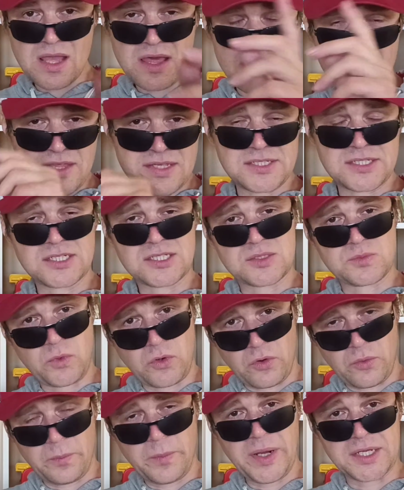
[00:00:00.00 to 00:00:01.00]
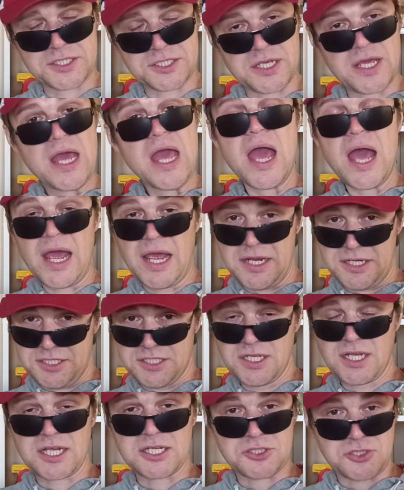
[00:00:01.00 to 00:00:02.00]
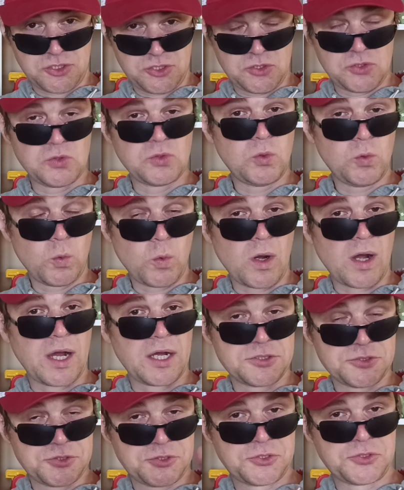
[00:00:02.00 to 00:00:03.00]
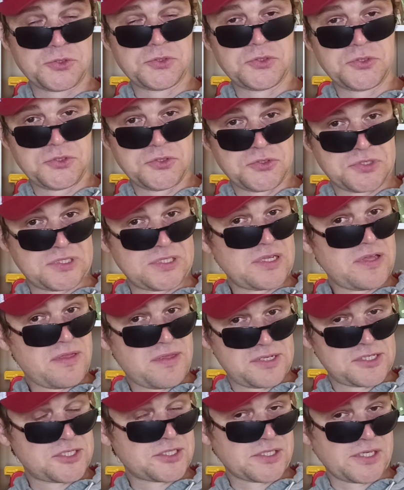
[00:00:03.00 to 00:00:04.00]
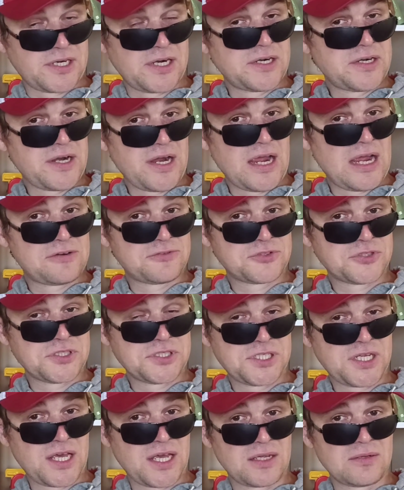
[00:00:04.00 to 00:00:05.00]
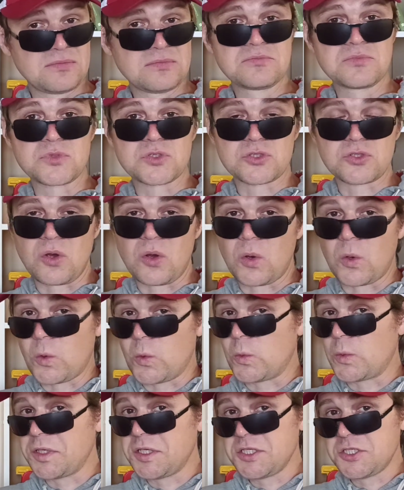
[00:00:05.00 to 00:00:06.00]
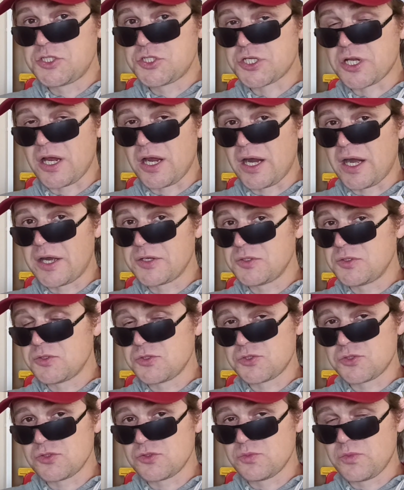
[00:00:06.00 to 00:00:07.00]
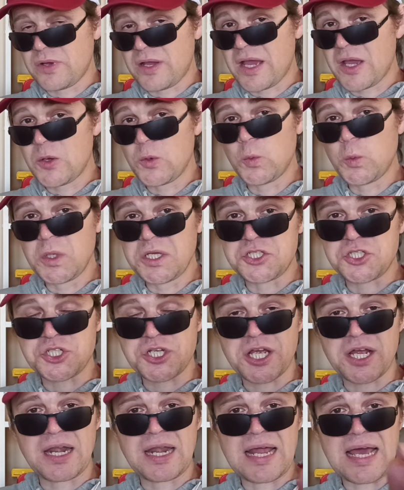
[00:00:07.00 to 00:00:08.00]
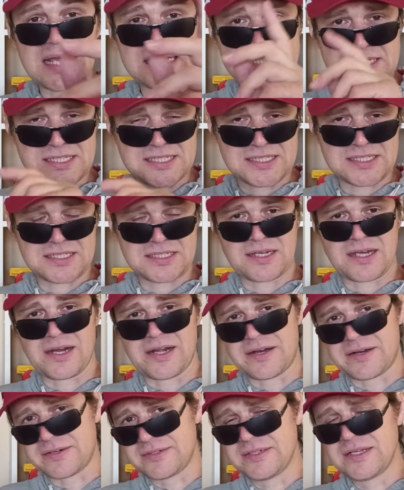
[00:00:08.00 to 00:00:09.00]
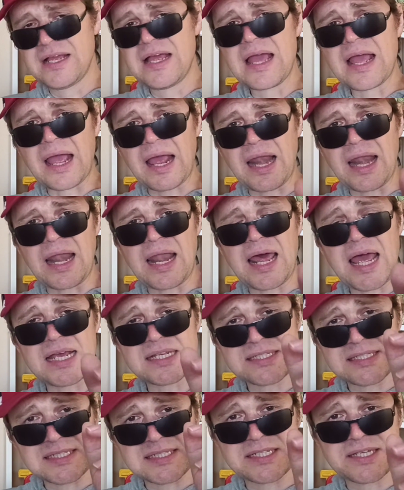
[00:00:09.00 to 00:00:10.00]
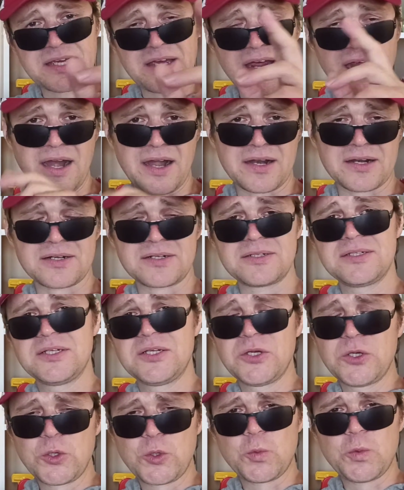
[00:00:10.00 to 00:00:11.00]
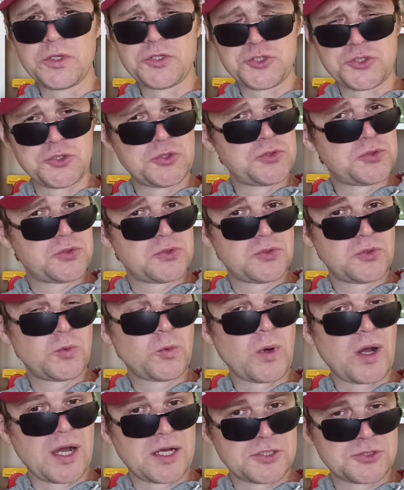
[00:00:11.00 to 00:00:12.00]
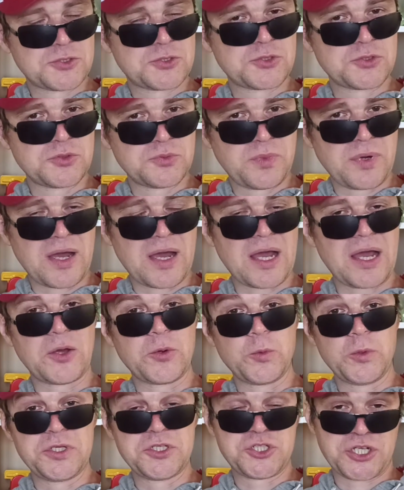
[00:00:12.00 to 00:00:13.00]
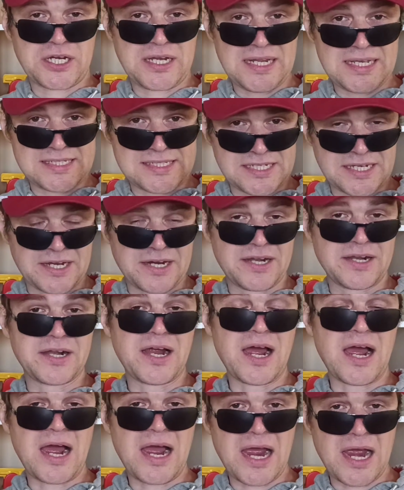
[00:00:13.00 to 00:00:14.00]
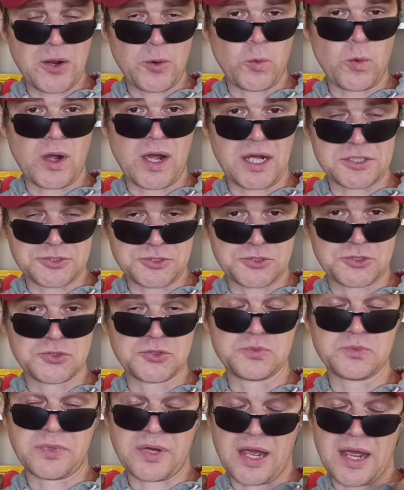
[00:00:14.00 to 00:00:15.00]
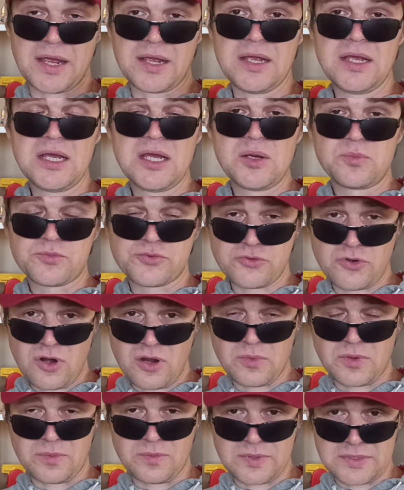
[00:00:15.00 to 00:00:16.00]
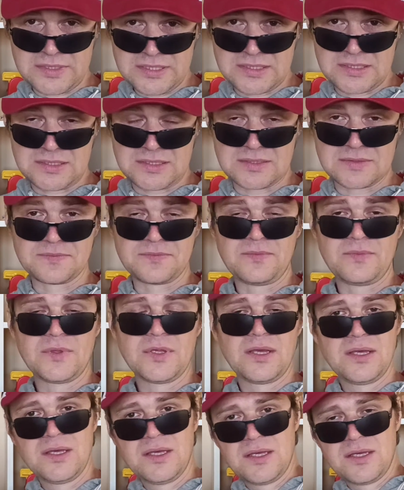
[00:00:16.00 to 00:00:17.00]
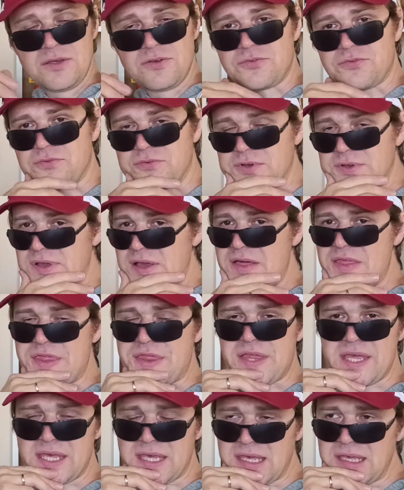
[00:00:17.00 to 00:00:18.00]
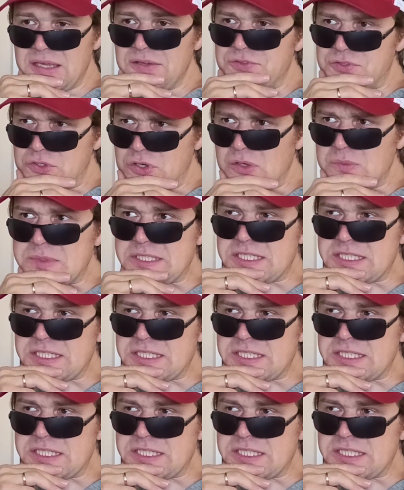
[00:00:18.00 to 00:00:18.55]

This is more better. And yes, you want to using this car every day. So which car you should buy? Which classic car? Classic car. Which you want to buy? Which classic car I want to buy? Probably, if thinking from